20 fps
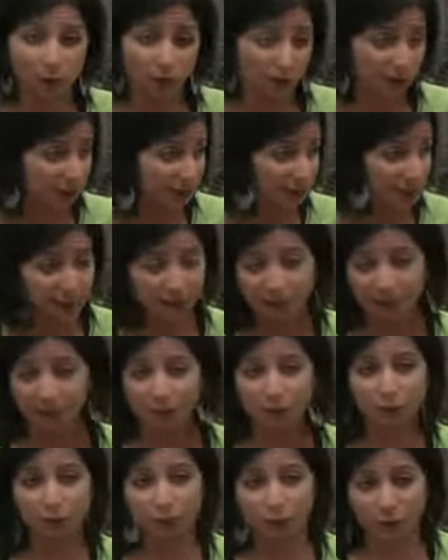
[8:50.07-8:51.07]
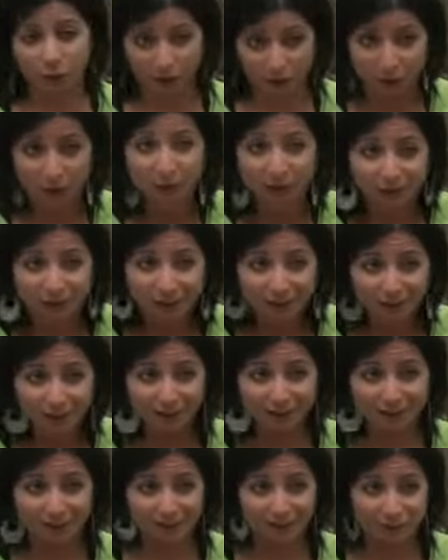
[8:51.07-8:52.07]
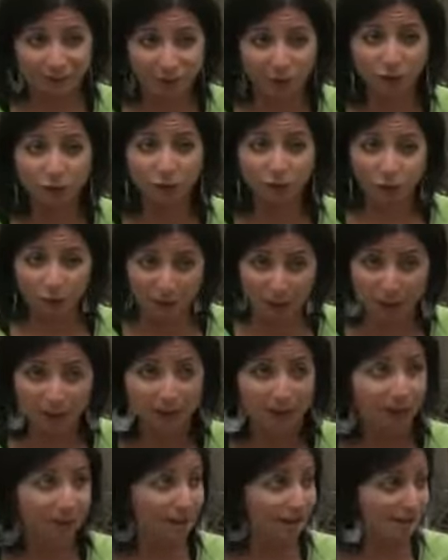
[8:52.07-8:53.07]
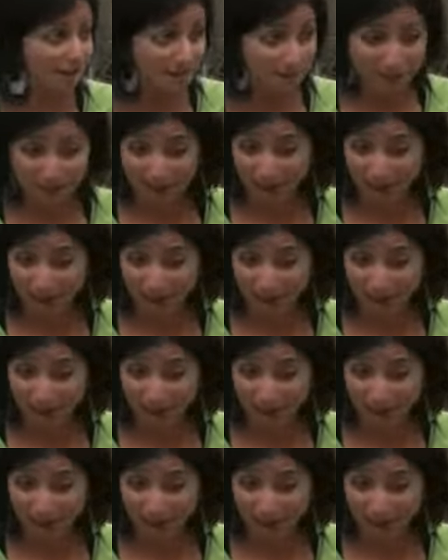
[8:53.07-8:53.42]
Johnny Stallings' work, is, you know, to make them